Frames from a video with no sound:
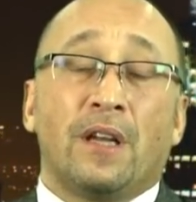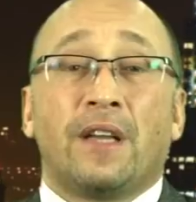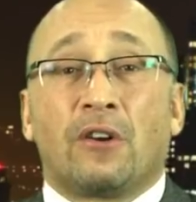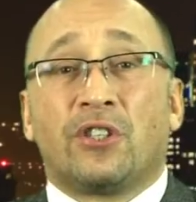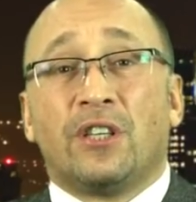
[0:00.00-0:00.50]

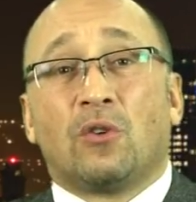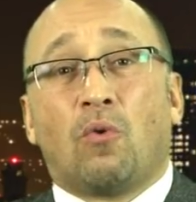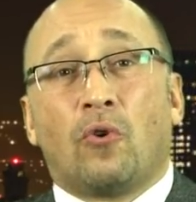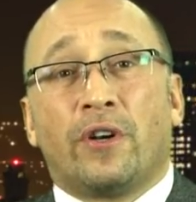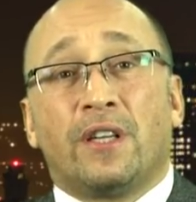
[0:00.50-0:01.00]
Now she's
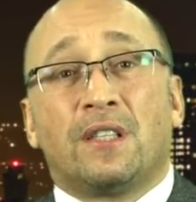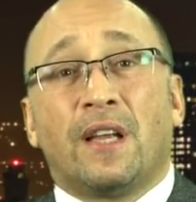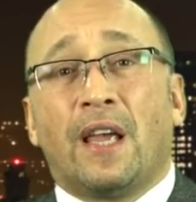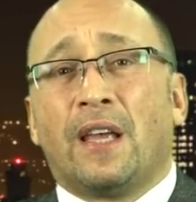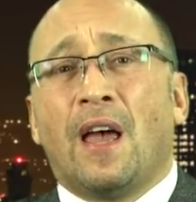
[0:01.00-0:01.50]
quoted as
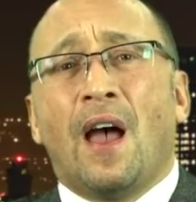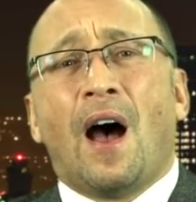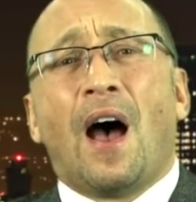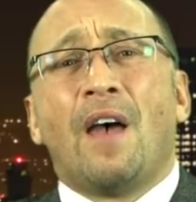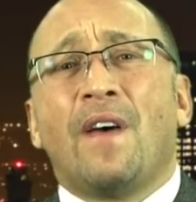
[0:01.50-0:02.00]
saying,
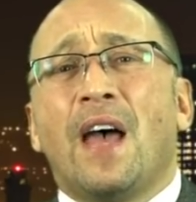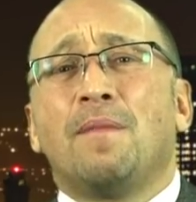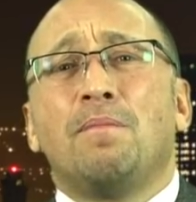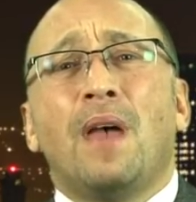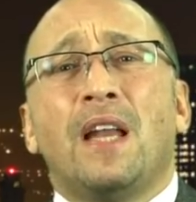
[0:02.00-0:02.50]
"I've had
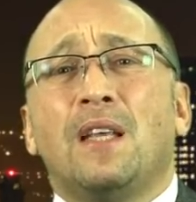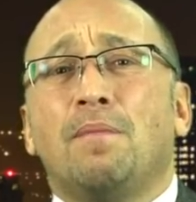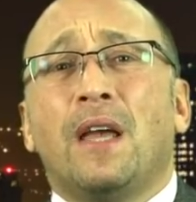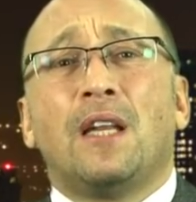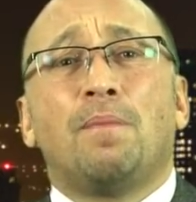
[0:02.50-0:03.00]
many,
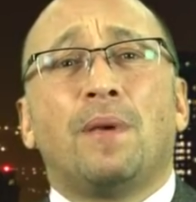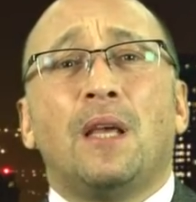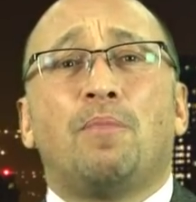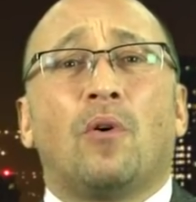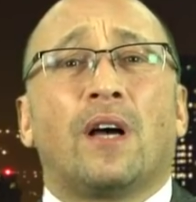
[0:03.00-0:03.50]
many
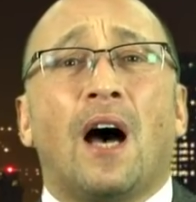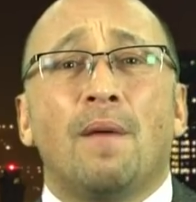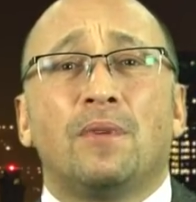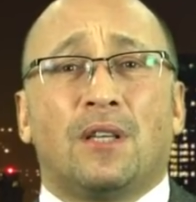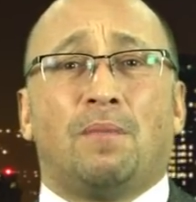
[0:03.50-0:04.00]
people
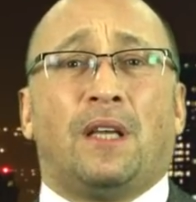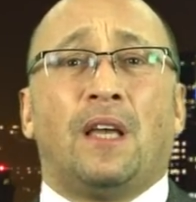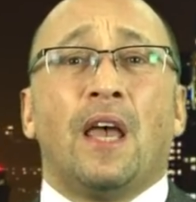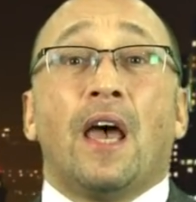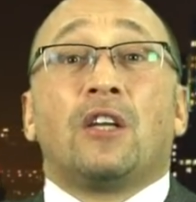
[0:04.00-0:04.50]
come to me
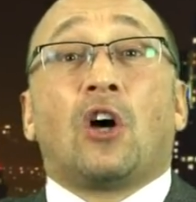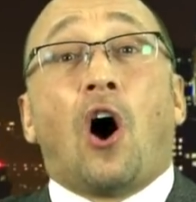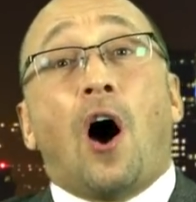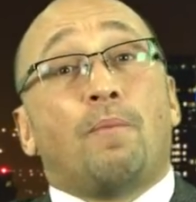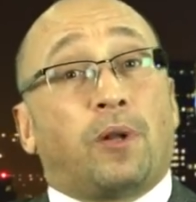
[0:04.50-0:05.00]
and
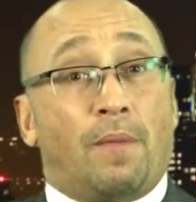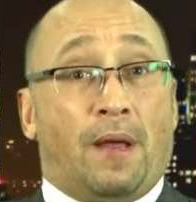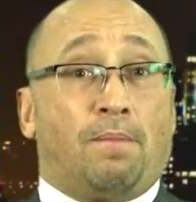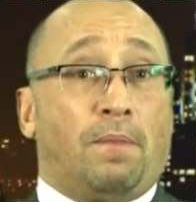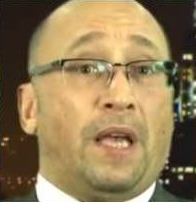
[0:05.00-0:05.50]

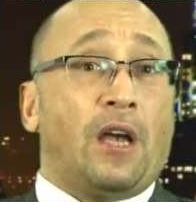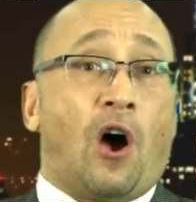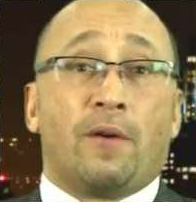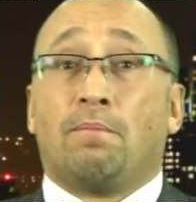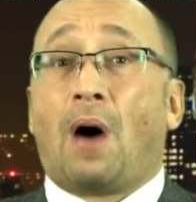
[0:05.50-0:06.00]
compliment me
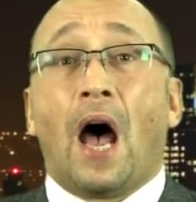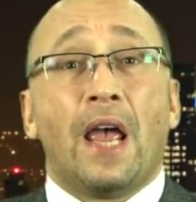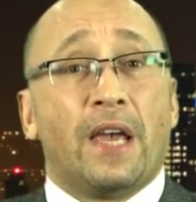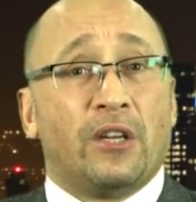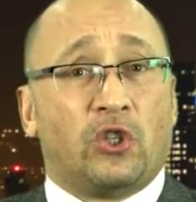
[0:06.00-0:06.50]
on
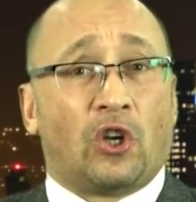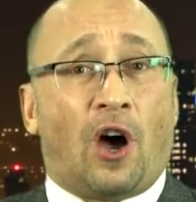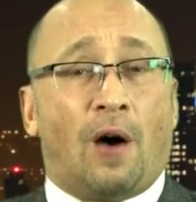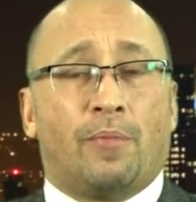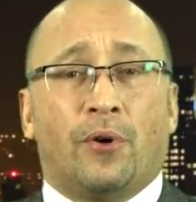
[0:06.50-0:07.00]
my
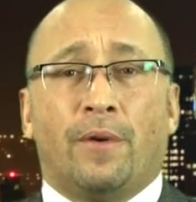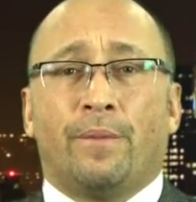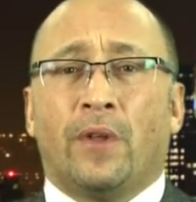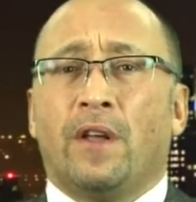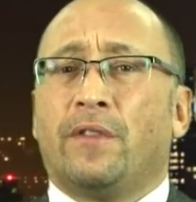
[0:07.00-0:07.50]
hijab.
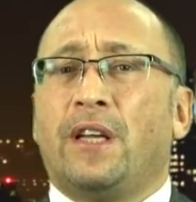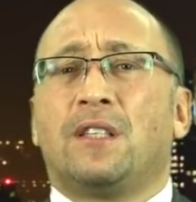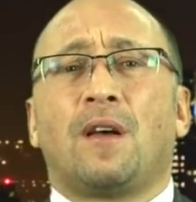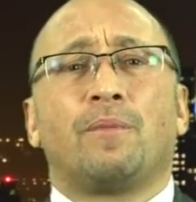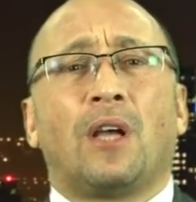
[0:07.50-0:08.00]
They
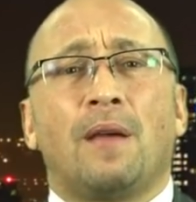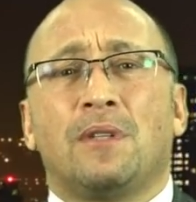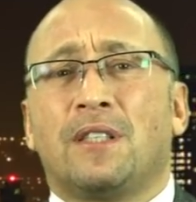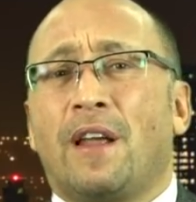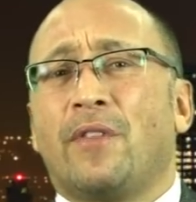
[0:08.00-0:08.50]

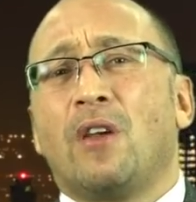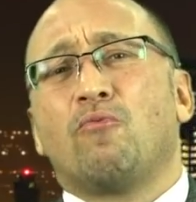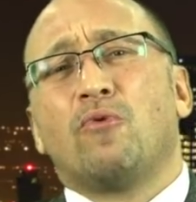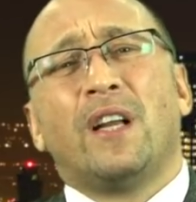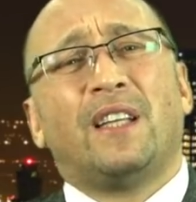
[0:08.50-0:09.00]
sometimes say they
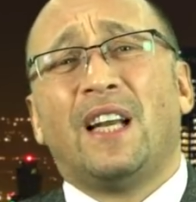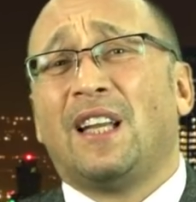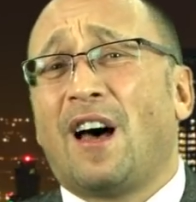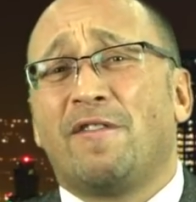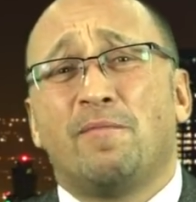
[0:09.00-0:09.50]
really
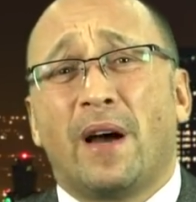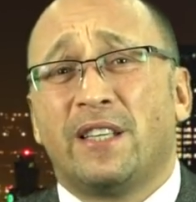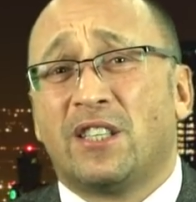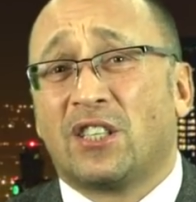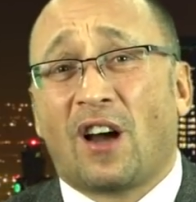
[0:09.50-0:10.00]
love my
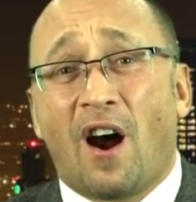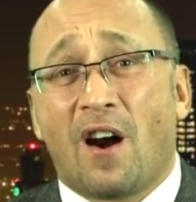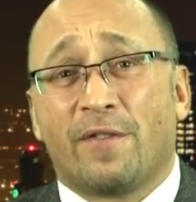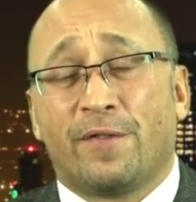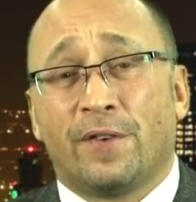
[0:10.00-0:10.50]

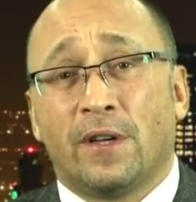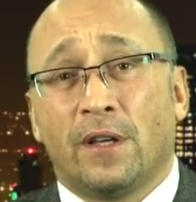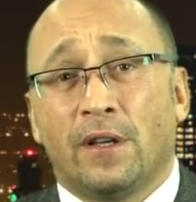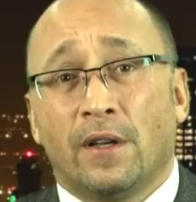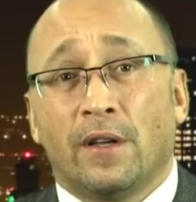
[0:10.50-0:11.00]
scarf
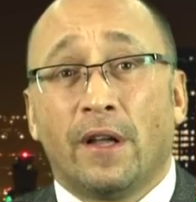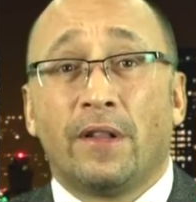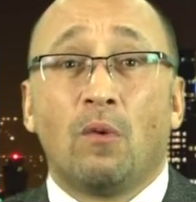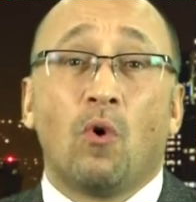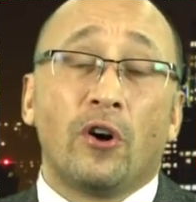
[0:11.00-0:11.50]
and
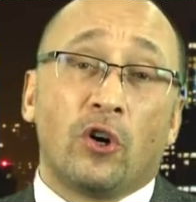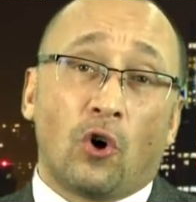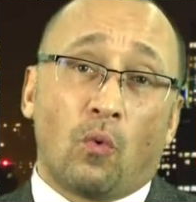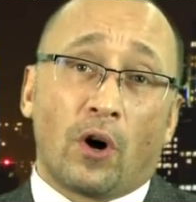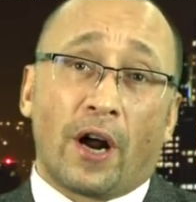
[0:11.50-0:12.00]
they want to
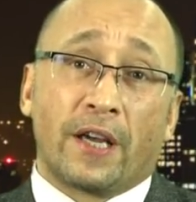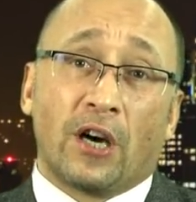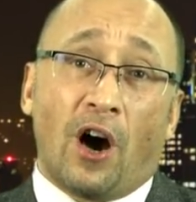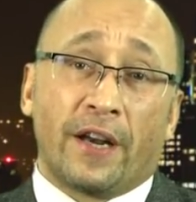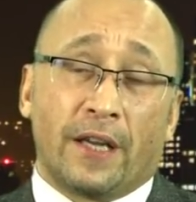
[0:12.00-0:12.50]
know where I
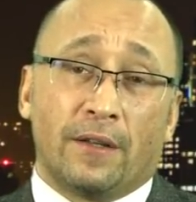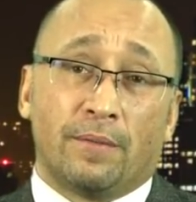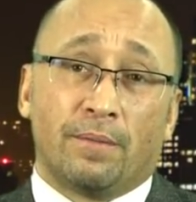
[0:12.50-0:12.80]
got it."